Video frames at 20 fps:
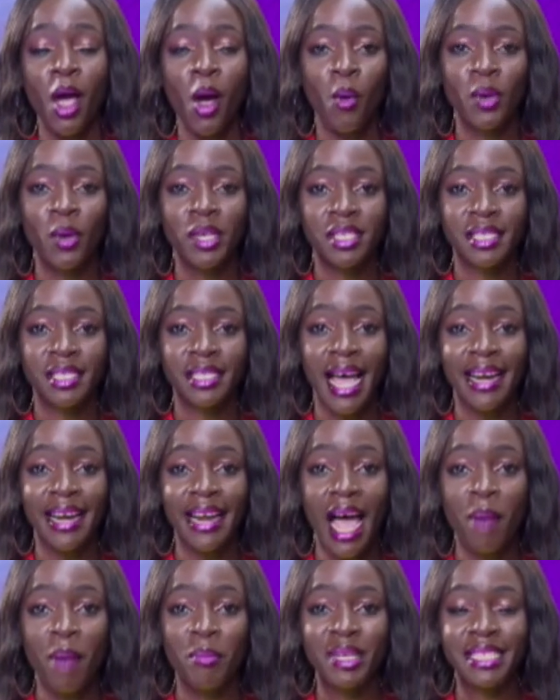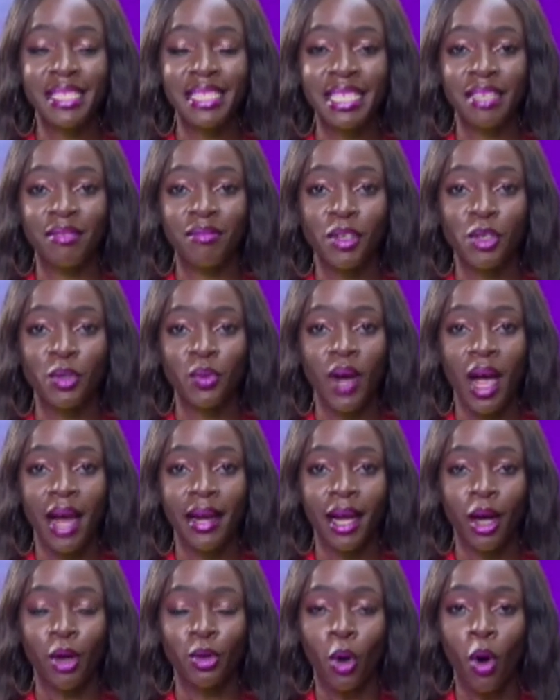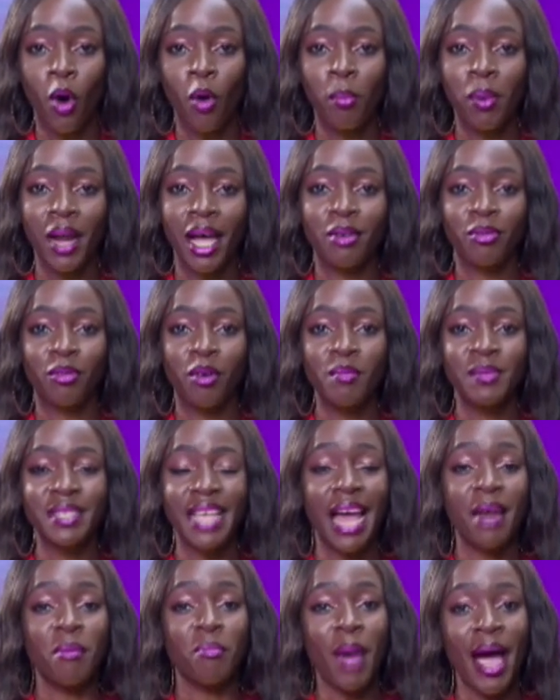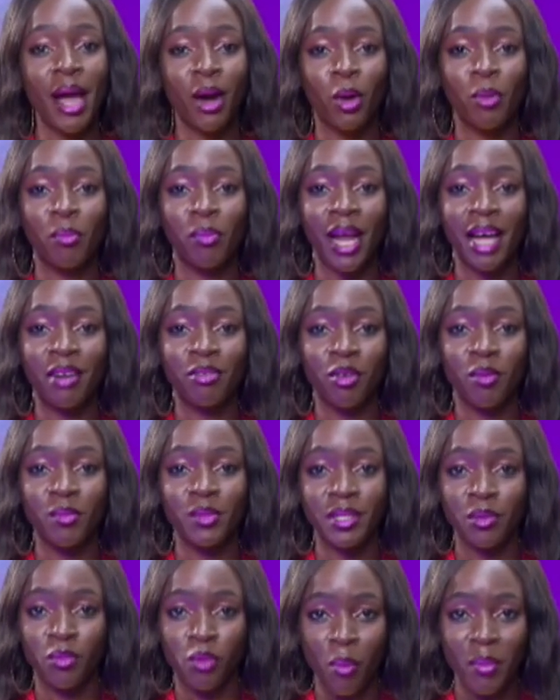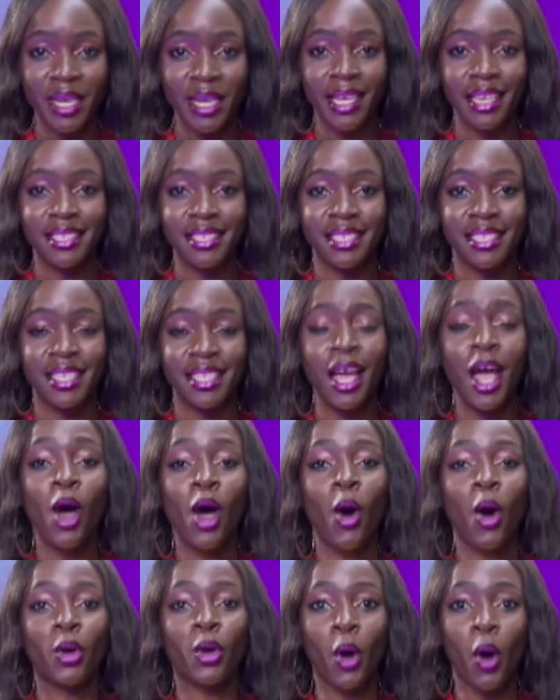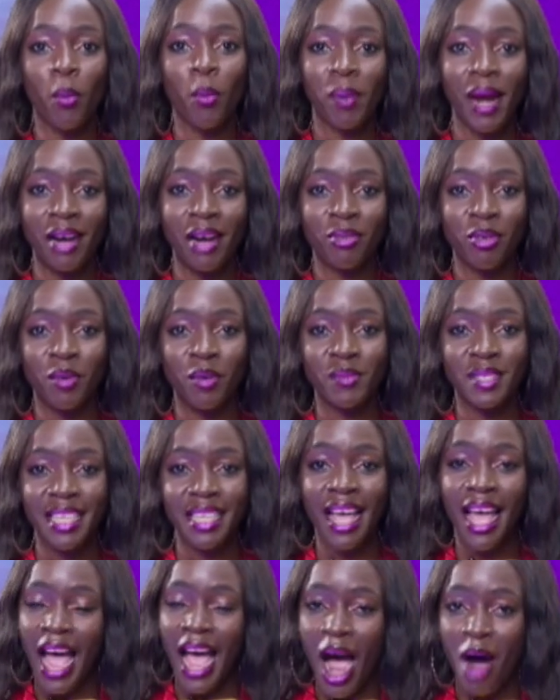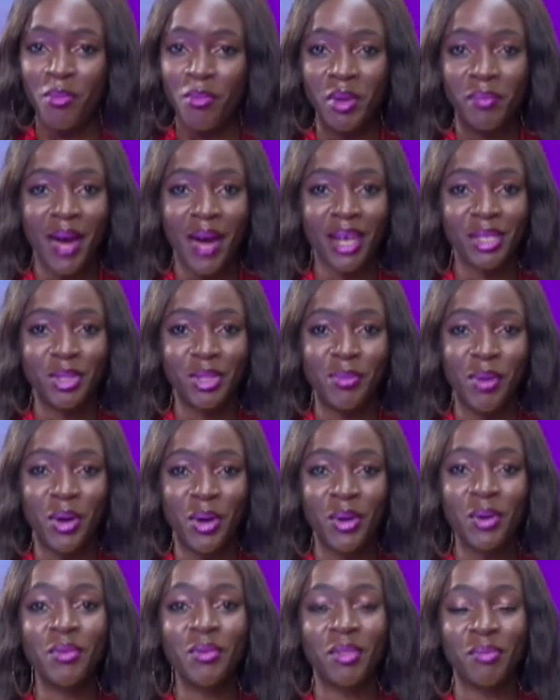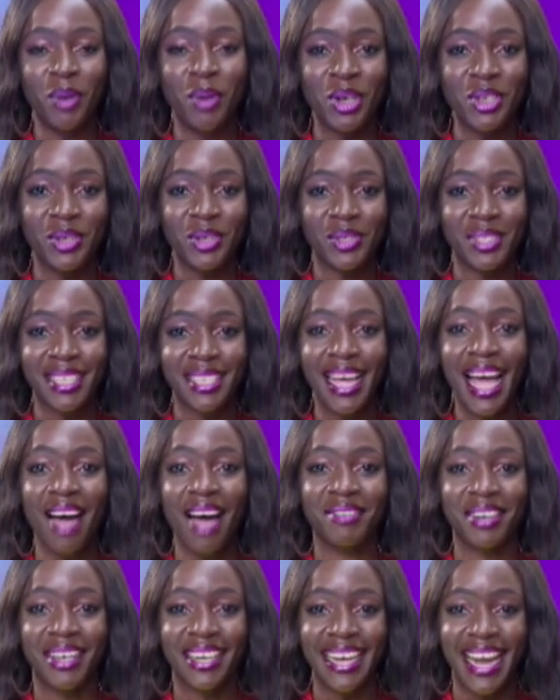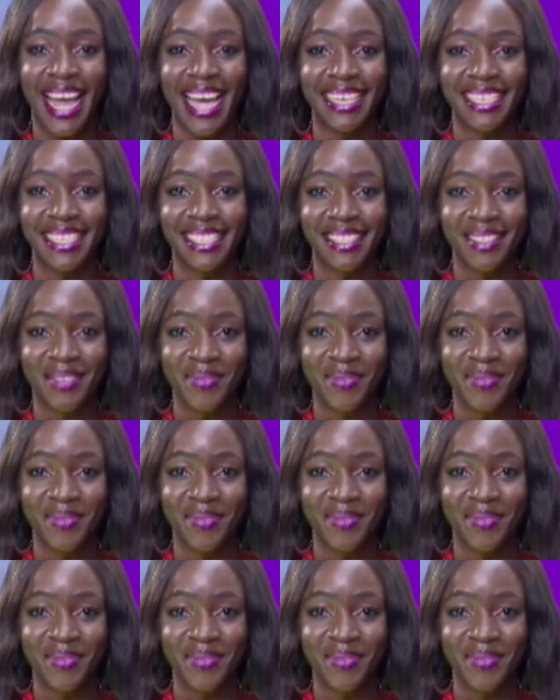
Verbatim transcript: which is at Urban TV Uganda on all platforms and my own platforms, Robin Kisti, on all platforms. I'll be back tomorrow with more news. Have a good night.